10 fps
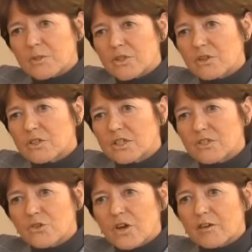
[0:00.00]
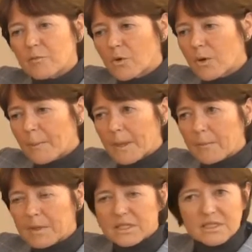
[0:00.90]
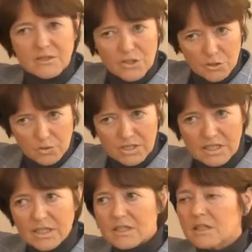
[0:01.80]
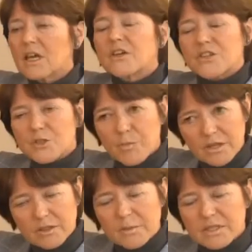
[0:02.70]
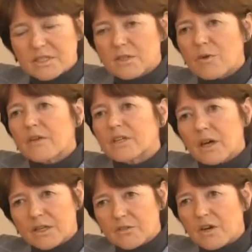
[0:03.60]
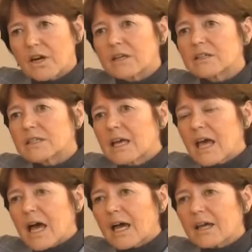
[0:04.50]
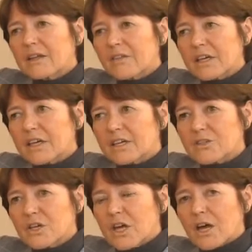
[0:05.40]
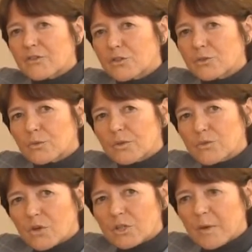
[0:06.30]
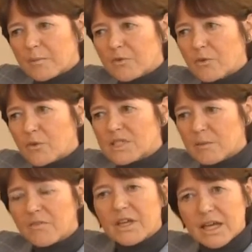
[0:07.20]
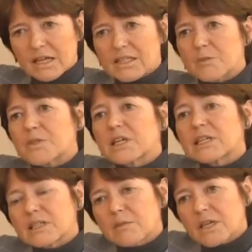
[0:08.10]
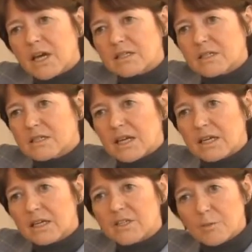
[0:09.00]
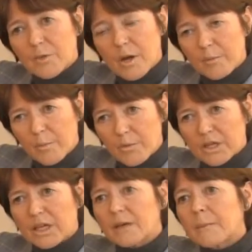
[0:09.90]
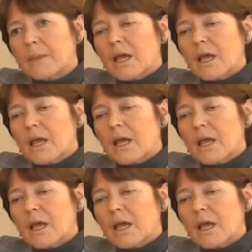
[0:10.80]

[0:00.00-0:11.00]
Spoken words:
opportunities to drive more business in the shoulder season, to spread the business around the island of Ireland. And I think, as we've talked about before, some of that access, particularly some of the access that Aer Lingus are bringing